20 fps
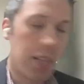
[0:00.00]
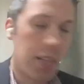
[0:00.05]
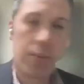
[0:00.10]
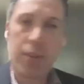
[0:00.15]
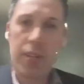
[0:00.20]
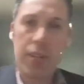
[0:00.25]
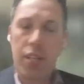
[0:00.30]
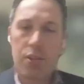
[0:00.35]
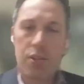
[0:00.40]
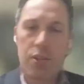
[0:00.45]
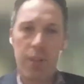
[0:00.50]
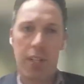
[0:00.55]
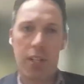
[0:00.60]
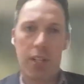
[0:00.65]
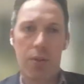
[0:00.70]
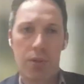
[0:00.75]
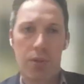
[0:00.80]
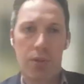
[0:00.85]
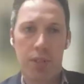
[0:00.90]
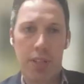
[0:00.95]
it's really it's really
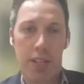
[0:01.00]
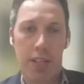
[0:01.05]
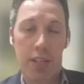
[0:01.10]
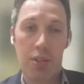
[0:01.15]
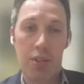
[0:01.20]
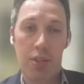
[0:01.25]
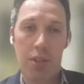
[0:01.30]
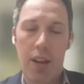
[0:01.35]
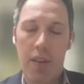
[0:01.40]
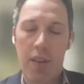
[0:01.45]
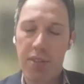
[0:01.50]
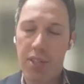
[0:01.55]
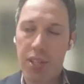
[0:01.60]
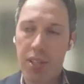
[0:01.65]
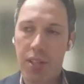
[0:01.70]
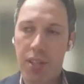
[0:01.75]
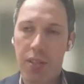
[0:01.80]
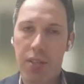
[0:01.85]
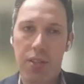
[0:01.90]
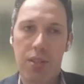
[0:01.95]
interesting because you know
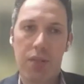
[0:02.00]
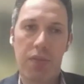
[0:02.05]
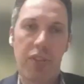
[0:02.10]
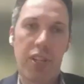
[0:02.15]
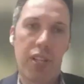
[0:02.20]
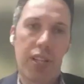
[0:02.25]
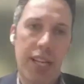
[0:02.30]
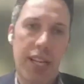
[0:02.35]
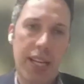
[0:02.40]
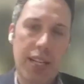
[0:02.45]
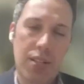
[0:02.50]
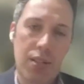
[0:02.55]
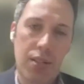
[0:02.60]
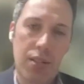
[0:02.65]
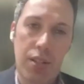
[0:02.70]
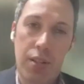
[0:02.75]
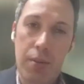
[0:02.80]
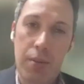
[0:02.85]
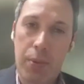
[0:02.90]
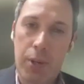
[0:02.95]
obviously there are the severe
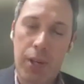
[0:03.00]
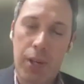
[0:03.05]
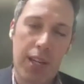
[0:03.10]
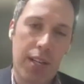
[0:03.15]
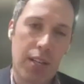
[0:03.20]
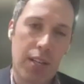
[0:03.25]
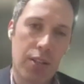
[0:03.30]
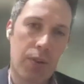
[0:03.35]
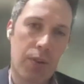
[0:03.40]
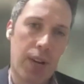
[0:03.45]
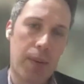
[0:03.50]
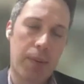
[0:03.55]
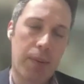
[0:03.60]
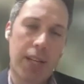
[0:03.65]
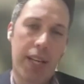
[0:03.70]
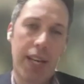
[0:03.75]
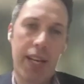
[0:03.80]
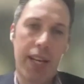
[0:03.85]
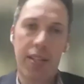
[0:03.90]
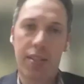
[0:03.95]
cases in the book i describe
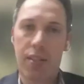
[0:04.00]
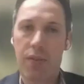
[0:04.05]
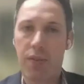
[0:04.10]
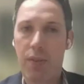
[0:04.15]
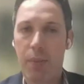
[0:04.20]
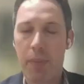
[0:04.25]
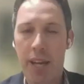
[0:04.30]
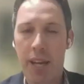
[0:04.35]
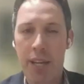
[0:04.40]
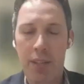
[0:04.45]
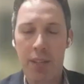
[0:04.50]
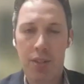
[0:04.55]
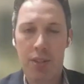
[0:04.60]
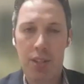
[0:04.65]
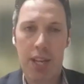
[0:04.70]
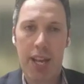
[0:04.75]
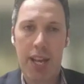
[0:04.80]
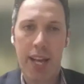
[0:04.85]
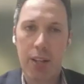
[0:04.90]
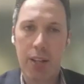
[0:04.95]
a case of a man in
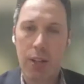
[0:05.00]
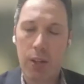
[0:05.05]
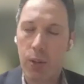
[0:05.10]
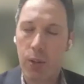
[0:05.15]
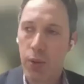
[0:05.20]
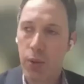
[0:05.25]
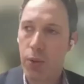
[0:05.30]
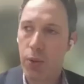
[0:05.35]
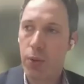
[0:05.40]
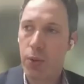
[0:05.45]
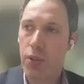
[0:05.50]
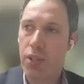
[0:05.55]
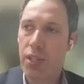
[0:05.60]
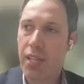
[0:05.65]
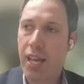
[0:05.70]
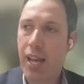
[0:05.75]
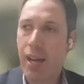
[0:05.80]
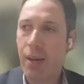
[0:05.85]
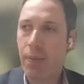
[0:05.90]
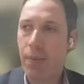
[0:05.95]
seattle who
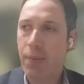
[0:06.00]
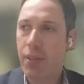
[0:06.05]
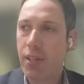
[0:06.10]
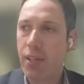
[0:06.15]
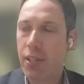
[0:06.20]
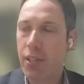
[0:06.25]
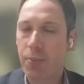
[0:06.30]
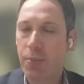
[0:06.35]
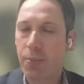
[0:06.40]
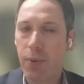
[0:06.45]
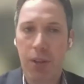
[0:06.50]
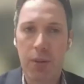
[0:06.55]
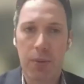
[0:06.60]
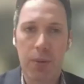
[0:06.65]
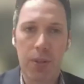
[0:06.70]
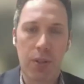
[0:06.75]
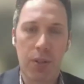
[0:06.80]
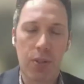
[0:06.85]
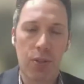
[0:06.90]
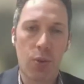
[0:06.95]
stabbed his brother
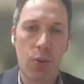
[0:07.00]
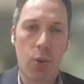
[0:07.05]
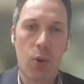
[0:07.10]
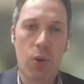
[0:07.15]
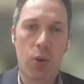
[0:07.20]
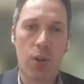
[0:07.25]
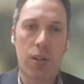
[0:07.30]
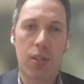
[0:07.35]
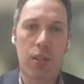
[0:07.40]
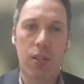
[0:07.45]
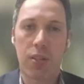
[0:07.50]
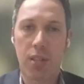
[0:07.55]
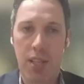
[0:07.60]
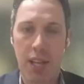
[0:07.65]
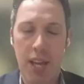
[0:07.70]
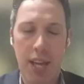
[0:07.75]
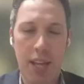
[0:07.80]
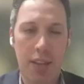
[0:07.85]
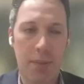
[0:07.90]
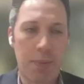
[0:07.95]
with a sword to
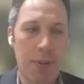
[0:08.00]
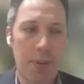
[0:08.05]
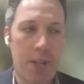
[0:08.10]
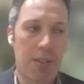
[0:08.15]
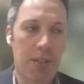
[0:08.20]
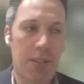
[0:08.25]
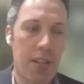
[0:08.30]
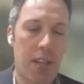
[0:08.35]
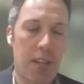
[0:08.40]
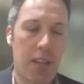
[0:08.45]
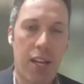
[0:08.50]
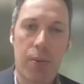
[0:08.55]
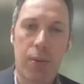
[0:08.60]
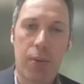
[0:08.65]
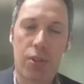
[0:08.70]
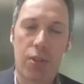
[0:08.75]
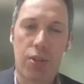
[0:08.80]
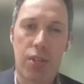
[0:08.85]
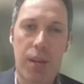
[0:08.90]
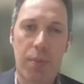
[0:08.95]
death because he thought he
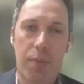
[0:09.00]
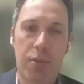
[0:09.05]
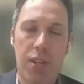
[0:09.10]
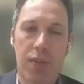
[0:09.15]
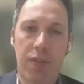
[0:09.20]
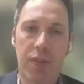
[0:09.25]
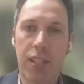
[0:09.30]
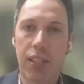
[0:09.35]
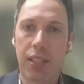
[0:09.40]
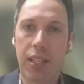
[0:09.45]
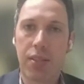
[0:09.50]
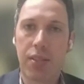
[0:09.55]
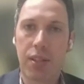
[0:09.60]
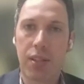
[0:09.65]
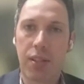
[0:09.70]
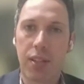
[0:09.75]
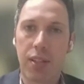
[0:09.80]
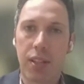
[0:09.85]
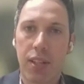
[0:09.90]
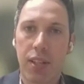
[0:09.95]
was a shape-shifting
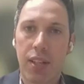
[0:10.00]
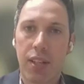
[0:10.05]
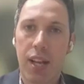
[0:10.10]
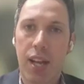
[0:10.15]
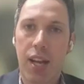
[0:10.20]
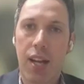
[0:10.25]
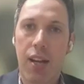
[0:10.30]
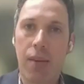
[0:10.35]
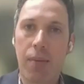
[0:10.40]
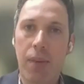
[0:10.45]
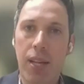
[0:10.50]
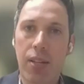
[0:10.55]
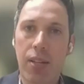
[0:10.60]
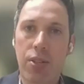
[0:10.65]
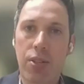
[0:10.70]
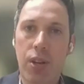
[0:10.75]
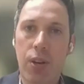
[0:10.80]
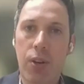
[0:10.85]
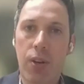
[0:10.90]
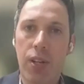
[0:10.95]
lizard um,
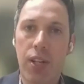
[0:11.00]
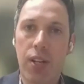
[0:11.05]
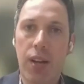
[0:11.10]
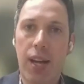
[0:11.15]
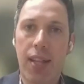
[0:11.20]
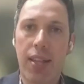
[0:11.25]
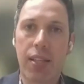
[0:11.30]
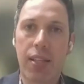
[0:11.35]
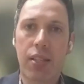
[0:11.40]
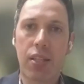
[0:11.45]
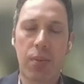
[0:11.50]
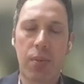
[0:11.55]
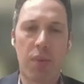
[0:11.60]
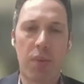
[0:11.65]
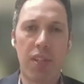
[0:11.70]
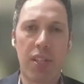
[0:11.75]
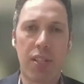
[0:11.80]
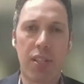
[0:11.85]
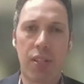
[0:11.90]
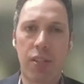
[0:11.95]
and so you know i think some
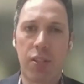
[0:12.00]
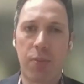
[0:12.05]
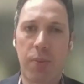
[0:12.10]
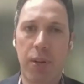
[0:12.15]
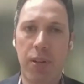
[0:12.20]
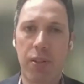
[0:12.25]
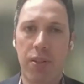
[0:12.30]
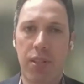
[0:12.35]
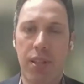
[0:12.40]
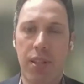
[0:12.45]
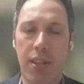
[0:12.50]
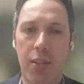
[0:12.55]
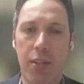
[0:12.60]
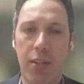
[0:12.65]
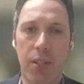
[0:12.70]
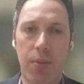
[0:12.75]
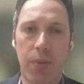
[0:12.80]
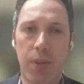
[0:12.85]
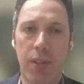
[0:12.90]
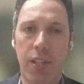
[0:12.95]
of these conspiracy
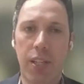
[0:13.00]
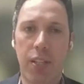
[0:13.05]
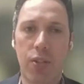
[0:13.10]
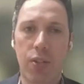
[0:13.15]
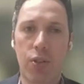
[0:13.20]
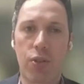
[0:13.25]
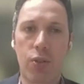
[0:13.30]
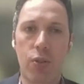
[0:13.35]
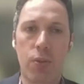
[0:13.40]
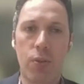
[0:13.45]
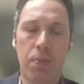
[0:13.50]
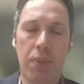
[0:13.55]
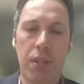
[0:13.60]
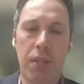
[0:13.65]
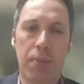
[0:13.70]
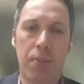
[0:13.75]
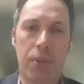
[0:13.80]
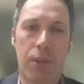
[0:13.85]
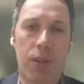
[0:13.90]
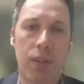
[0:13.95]
theories when they consume
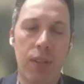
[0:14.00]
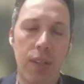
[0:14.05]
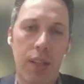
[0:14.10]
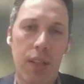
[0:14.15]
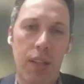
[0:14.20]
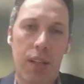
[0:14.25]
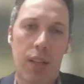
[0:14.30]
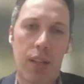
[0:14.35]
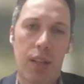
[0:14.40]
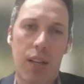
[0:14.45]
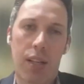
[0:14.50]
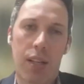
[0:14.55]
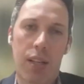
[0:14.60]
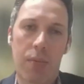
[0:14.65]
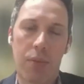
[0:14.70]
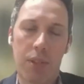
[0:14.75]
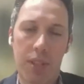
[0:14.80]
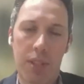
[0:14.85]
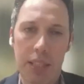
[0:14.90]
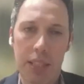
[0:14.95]
people uh,
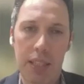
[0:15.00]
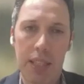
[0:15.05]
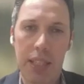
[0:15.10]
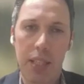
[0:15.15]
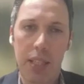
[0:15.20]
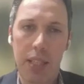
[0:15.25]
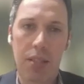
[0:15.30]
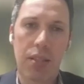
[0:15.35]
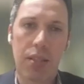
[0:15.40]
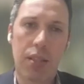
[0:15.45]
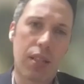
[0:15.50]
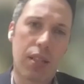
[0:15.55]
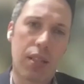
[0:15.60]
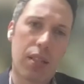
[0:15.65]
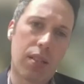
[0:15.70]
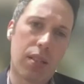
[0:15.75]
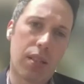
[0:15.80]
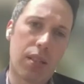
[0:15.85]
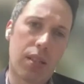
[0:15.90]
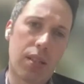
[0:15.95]
can really lead
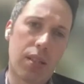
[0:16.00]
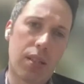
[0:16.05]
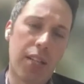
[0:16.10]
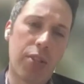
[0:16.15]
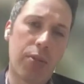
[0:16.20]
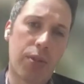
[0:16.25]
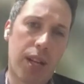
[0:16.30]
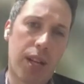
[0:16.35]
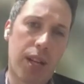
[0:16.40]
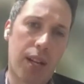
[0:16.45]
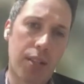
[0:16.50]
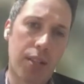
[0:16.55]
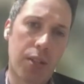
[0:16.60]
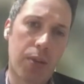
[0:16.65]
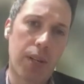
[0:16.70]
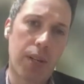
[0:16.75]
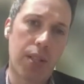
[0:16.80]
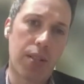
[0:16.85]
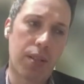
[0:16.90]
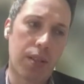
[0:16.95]
to, to dangerous
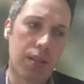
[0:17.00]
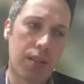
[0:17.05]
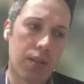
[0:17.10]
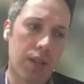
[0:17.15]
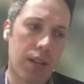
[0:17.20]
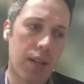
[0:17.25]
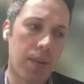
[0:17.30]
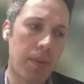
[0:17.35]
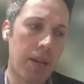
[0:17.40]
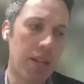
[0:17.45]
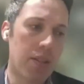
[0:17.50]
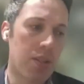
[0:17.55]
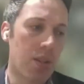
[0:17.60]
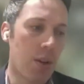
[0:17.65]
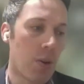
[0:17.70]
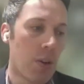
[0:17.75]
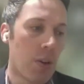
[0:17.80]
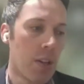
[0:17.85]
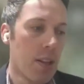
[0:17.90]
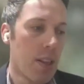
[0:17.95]
consequences. Um, and
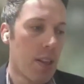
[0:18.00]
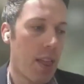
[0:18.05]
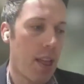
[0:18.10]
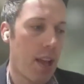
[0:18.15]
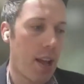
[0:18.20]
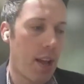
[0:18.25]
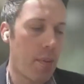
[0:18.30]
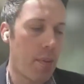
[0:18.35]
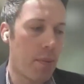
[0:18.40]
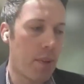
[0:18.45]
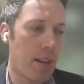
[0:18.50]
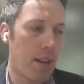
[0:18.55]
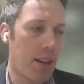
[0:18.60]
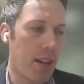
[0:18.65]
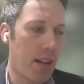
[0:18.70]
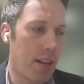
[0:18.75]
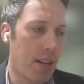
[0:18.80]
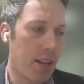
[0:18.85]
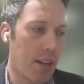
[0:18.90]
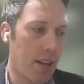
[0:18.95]
so um,
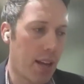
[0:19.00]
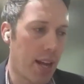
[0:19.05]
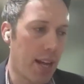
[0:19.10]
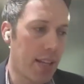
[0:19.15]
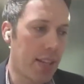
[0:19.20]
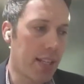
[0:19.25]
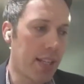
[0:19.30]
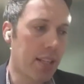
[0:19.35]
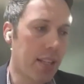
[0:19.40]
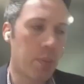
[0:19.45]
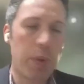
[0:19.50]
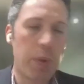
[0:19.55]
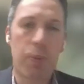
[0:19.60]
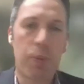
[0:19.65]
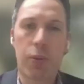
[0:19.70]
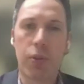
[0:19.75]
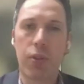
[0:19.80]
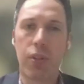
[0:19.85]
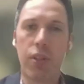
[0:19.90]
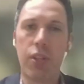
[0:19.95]
I think
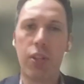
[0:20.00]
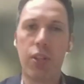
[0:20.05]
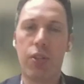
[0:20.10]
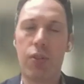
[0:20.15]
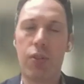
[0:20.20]
people